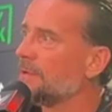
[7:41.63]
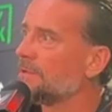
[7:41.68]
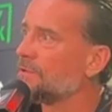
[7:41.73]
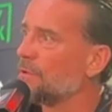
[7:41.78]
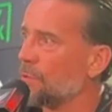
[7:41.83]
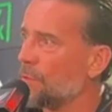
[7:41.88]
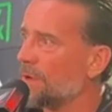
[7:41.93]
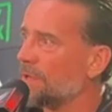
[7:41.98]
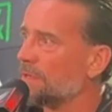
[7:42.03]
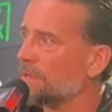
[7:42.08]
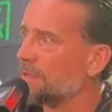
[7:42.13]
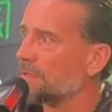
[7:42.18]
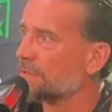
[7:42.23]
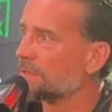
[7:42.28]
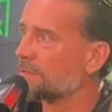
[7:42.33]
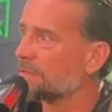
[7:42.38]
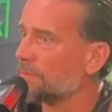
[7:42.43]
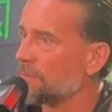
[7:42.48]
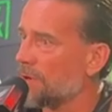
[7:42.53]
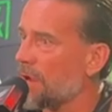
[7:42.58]
to
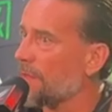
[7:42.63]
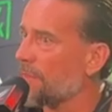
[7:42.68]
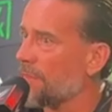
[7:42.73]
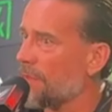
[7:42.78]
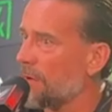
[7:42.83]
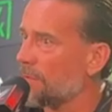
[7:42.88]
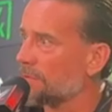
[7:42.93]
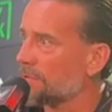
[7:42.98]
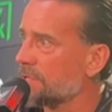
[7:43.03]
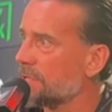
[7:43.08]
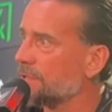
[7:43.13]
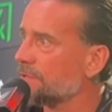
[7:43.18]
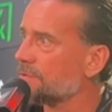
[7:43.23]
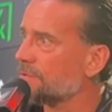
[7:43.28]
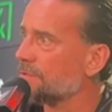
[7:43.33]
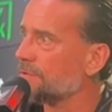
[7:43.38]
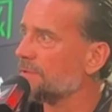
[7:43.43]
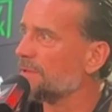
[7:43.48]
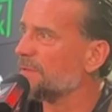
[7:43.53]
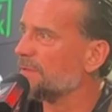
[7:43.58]
witness what I thought was
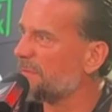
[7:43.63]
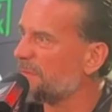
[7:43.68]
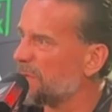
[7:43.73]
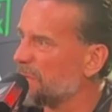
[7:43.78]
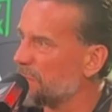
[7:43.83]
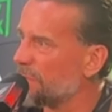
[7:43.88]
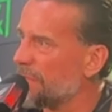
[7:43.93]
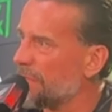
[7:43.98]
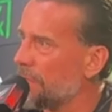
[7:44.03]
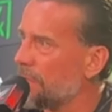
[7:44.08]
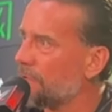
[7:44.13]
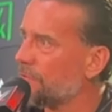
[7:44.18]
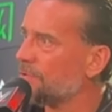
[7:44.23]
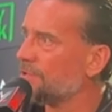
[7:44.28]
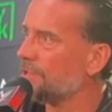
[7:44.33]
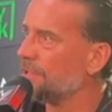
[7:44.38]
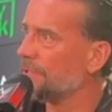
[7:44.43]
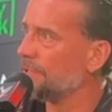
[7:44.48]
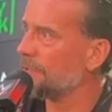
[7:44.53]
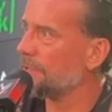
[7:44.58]
history and feel the
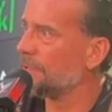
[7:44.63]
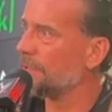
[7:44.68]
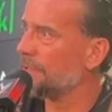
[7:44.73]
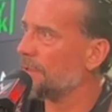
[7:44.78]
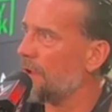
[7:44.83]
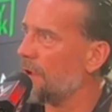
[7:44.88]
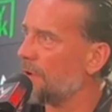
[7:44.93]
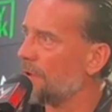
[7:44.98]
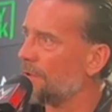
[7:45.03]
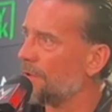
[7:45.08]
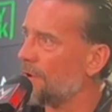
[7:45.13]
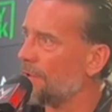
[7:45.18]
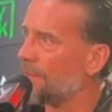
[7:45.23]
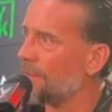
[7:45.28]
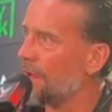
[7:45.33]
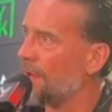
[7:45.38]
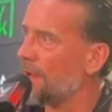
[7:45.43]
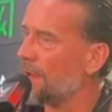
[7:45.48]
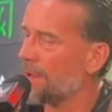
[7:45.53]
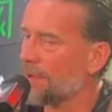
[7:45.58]
energy and all
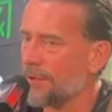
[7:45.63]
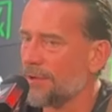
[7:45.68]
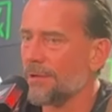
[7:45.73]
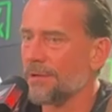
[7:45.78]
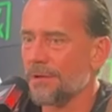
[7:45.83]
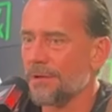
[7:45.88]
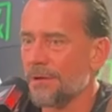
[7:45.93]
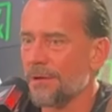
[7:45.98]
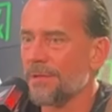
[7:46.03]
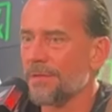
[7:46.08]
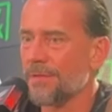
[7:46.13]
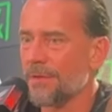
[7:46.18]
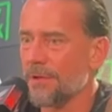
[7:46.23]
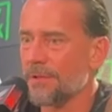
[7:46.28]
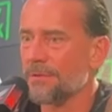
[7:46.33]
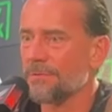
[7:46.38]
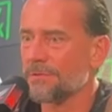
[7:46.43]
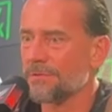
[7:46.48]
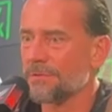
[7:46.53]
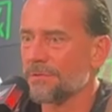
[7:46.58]
that. I
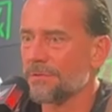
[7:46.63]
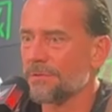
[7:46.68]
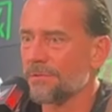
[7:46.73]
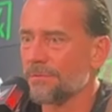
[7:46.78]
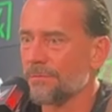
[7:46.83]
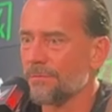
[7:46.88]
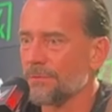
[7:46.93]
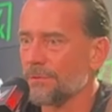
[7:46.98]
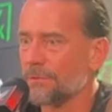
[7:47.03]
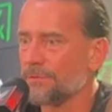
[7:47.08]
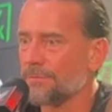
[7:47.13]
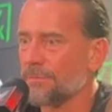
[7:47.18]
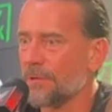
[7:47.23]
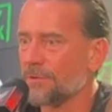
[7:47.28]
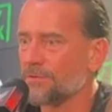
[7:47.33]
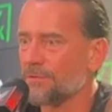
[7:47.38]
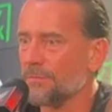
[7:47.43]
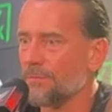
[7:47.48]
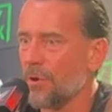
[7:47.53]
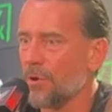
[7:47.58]
thought it was a real
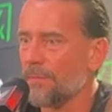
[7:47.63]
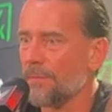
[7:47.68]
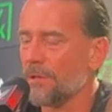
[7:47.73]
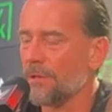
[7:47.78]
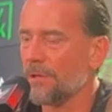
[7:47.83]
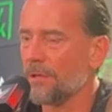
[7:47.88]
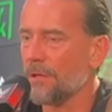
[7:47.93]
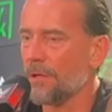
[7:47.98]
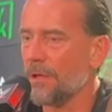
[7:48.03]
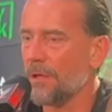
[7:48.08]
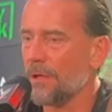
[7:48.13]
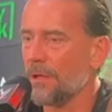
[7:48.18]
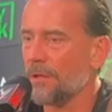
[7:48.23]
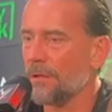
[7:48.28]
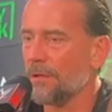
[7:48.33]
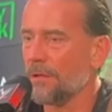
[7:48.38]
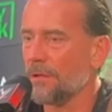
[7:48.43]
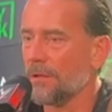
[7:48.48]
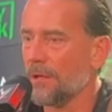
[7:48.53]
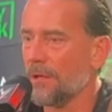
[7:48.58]
special moment,
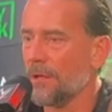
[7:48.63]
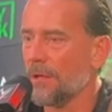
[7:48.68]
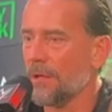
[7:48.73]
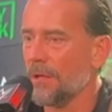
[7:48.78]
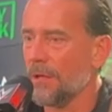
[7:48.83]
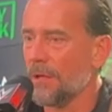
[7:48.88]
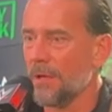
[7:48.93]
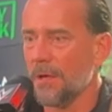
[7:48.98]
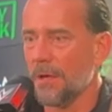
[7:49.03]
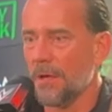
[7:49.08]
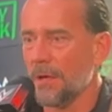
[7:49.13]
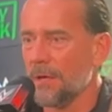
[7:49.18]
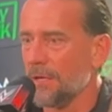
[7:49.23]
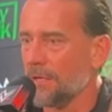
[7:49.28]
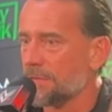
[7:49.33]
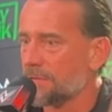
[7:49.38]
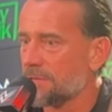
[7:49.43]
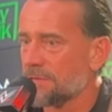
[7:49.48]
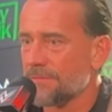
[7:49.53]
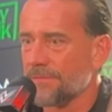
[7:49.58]
and
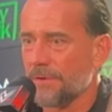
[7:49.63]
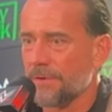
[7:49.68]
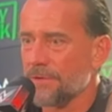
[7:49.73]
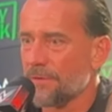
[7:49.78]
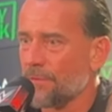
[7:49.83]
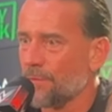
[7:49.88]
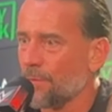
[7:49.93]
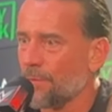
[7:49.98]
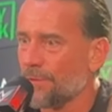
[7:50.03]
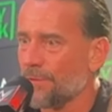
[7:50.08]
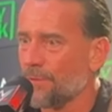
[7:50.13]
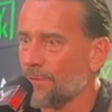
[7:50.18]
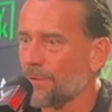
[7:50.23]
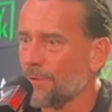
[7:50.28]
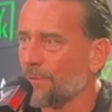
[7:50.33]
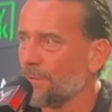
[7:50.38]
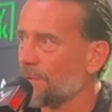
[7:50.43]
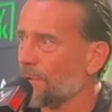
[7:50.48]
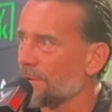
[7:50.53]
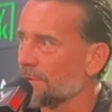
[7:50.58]
it's just funny the way the
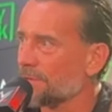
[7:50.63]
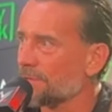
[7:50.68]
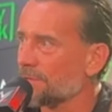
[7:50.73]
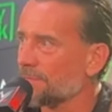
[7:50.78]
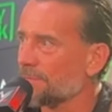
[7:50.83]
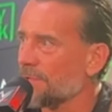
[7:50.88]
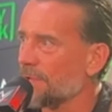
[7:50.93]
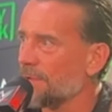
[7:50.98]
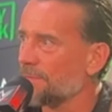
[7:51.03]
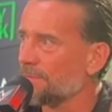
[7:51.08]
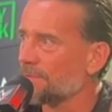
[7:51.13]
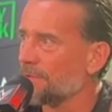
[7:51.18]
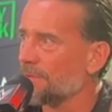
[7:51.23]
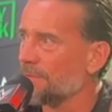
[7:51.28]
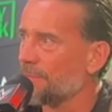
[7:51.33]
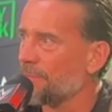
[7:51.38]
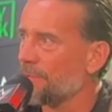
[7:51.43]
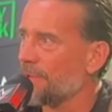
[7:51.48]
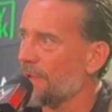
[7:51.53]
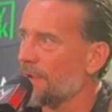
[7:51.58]
world works. Sometimes
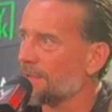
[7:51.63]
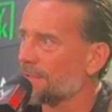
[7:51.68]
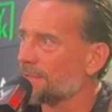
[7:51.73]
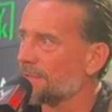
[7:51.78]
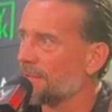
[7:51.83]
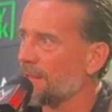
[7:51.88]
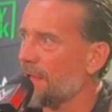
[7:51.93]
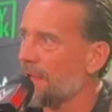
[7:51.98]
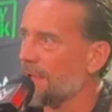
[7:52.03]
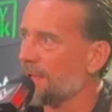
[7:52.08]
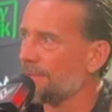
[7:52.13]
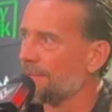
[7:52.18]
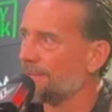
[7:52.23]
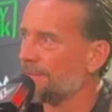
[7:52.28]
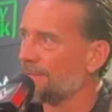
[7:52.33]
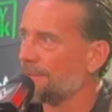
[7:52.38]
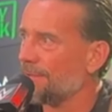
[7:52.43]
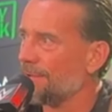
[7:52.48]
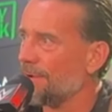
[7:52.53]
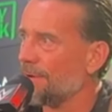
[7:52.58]
all the planets align.
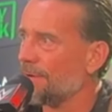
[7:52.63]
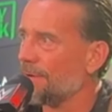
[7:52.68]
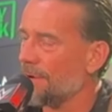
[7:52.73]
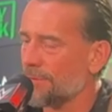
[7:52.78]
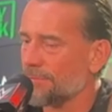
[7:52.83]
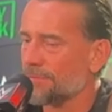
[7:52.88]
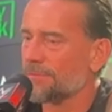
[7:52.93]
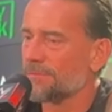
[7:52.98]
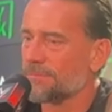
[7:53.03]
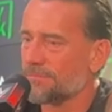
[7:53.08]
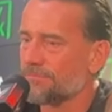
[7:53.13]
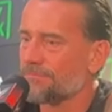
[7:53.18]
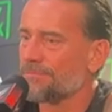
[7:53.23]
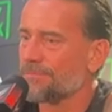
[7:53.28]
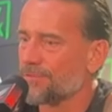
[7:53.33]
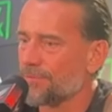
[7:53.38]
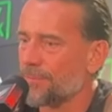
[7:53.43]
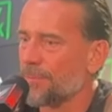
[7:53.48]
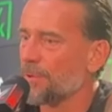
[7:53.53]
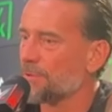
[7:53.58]
I was
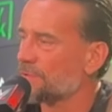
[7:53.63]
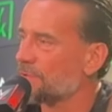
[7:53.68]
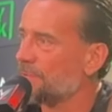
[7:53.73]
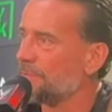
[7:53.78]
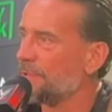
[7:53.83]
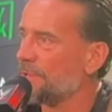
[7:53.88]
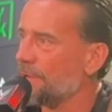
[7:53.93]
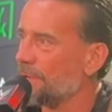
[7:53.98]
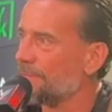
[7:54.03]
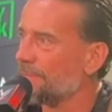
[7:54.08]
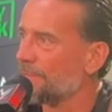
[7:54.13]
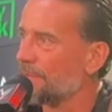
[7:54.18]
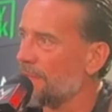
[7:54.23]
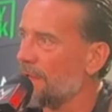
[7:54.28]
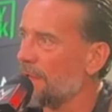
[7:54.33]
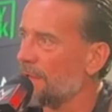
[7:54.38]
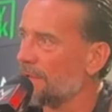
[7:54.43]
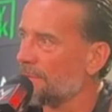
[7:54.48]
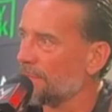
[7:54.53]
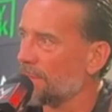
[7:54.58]
supposed to be here for
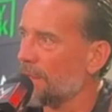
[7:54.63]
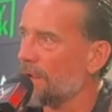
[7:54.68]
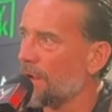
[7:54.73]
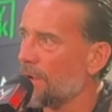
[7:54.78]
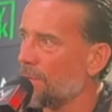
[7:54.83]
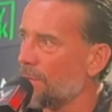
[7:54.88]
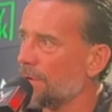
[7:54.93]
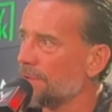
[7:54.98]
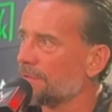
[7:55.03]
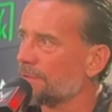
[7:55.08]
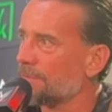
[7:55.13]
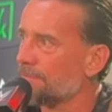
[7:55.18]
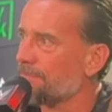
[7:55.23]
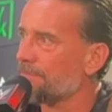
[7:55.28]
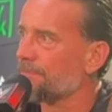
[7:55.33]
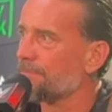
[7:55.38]
that. I'm glad I was.